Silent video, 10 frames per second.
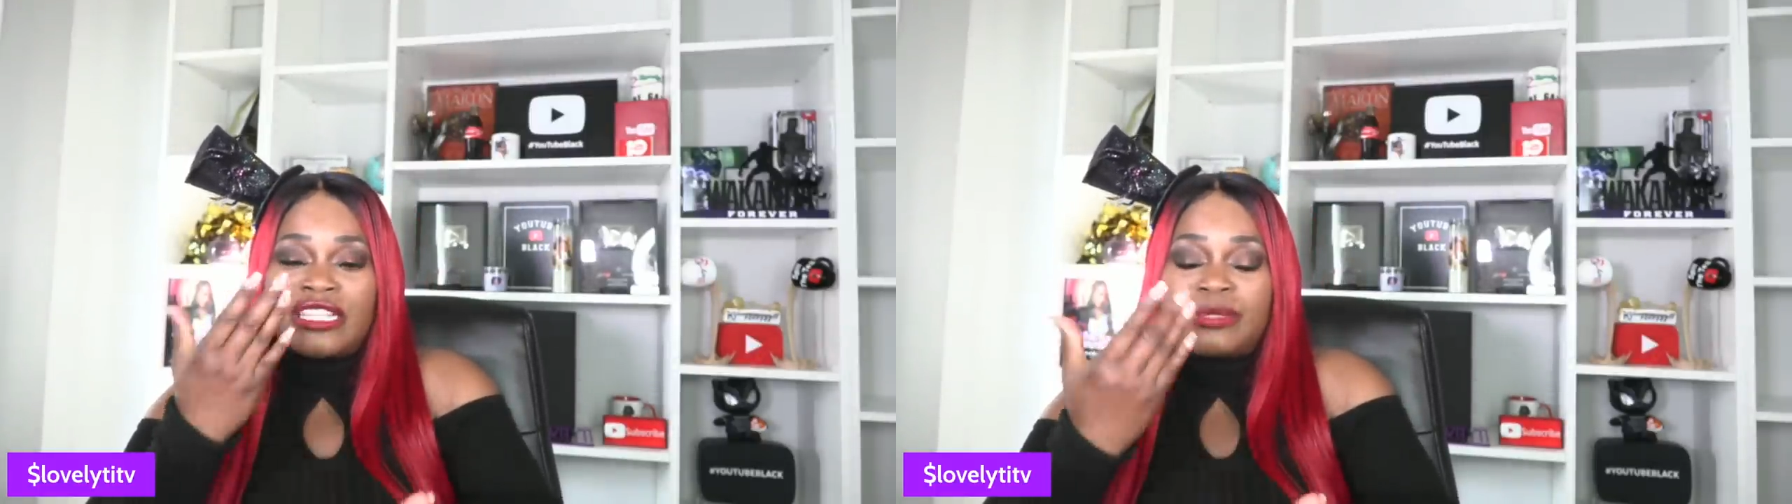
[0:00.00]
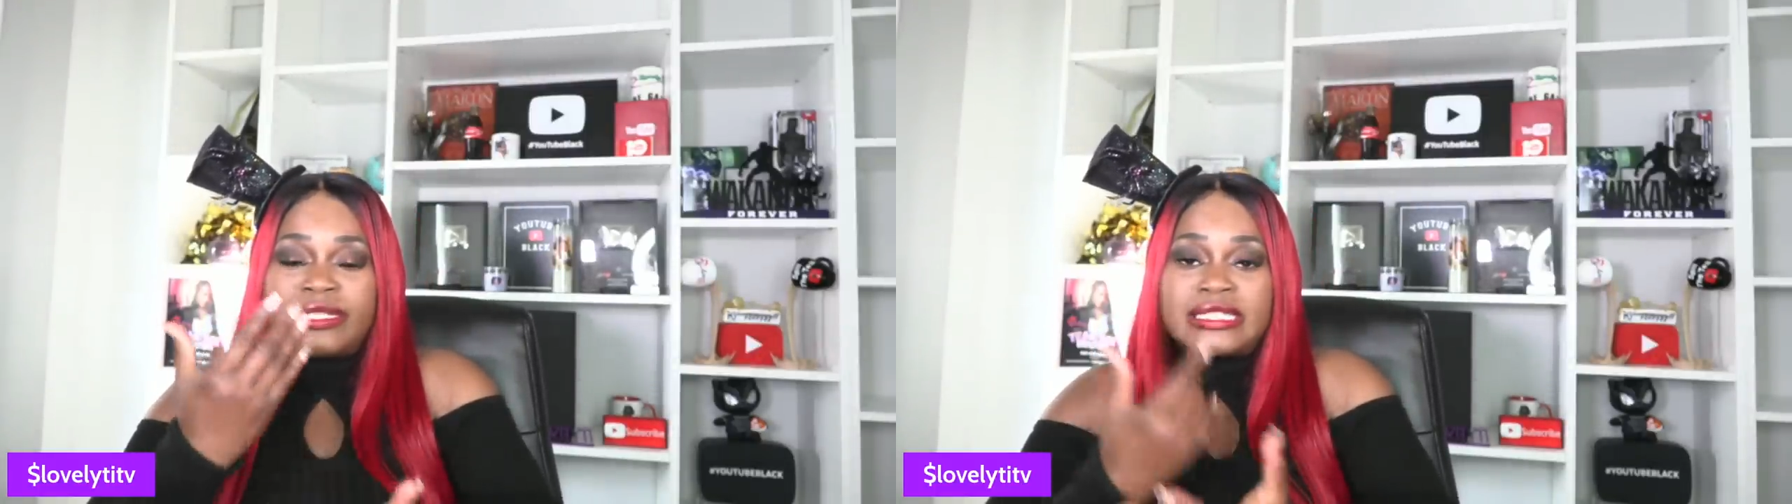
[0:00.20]

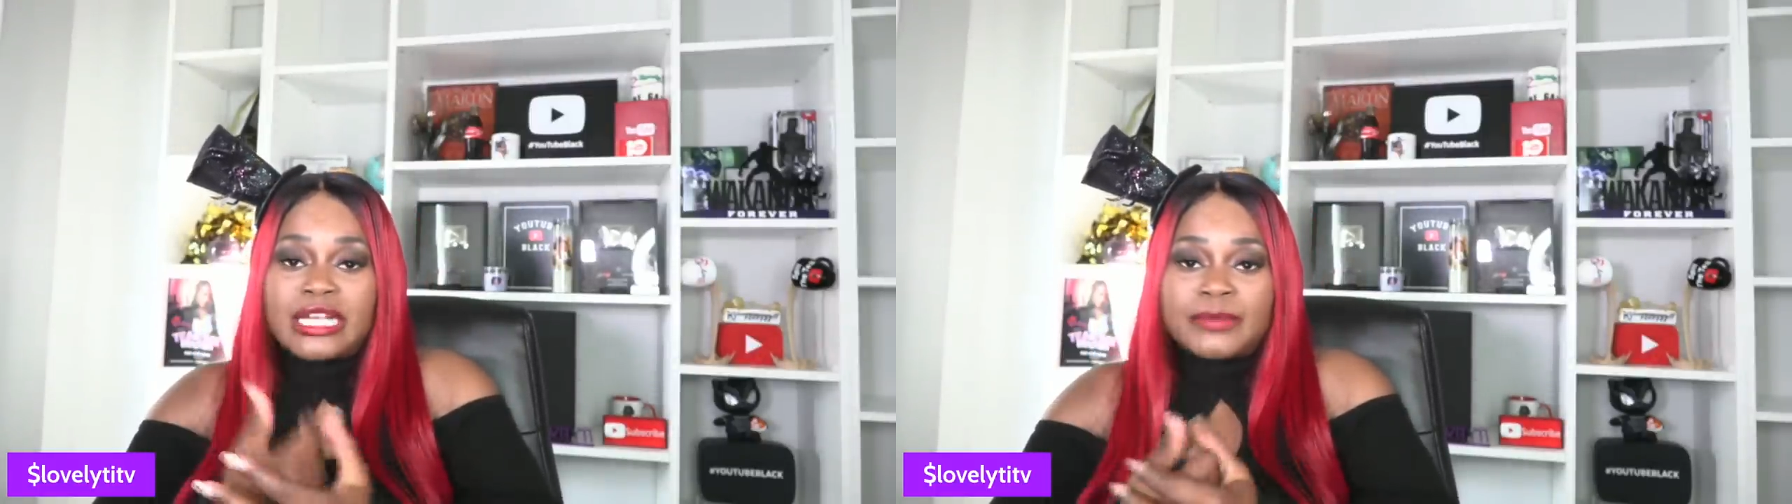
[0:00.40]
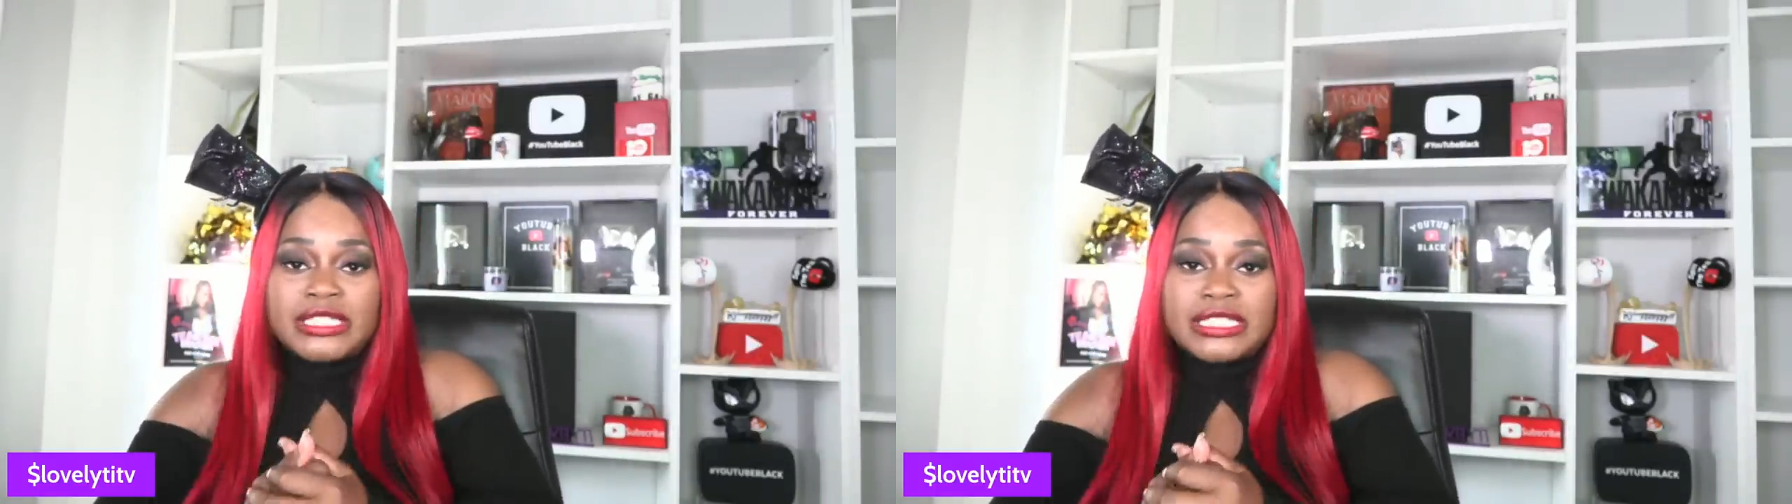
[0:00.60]
has been
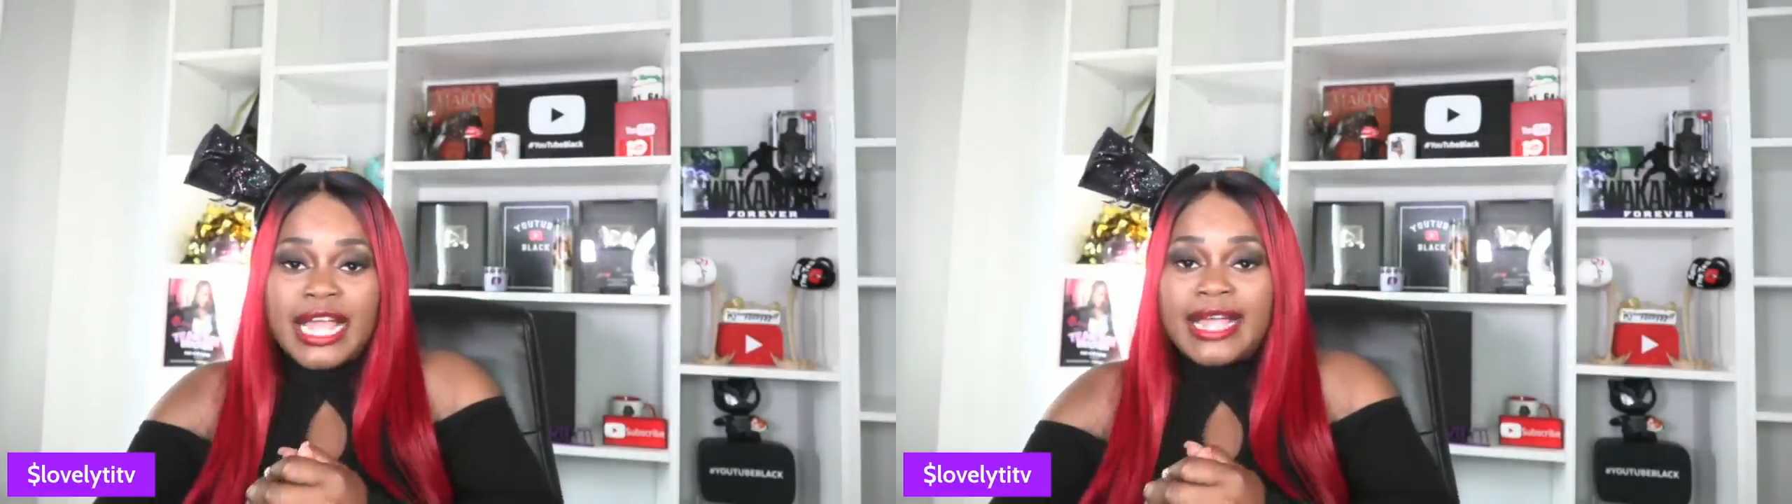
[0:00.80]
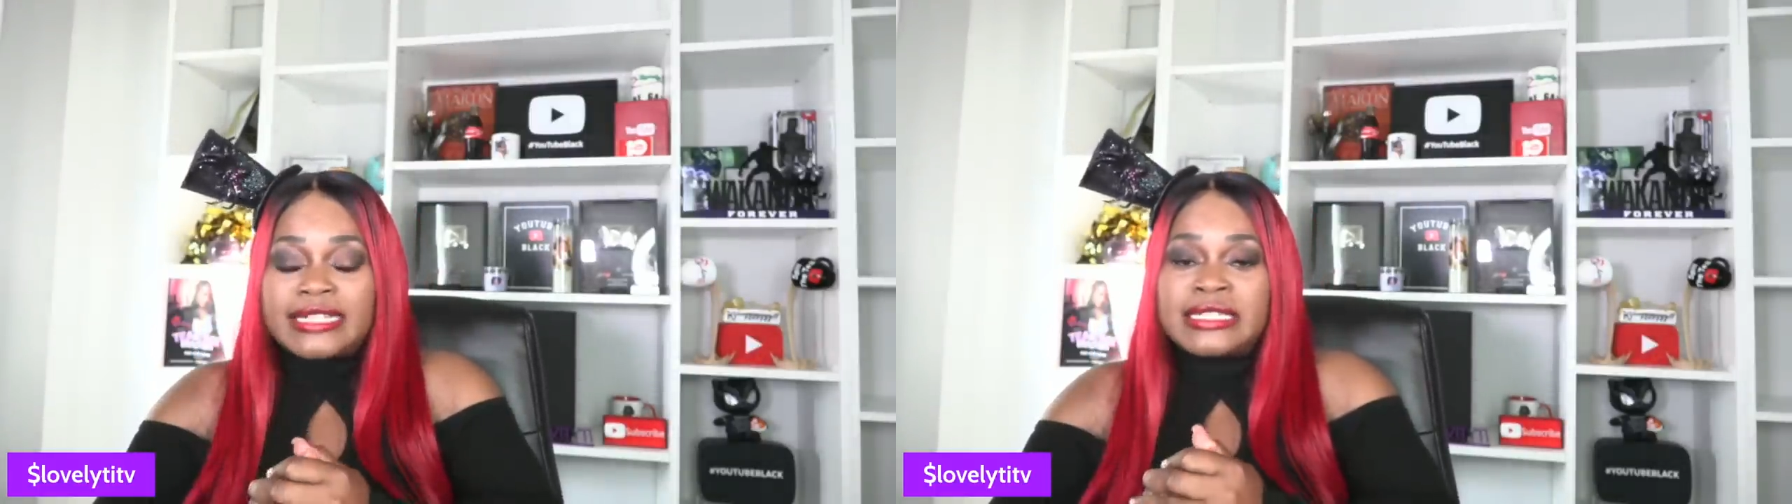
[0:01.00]

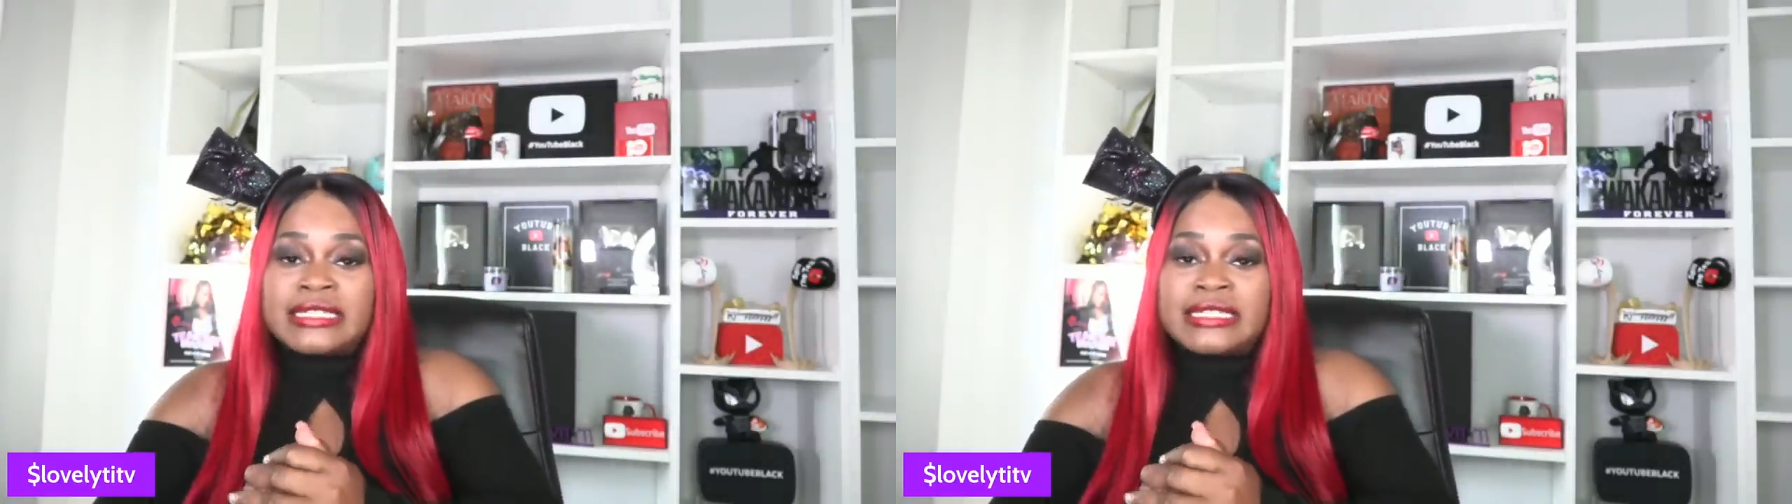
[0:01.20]
subsidized.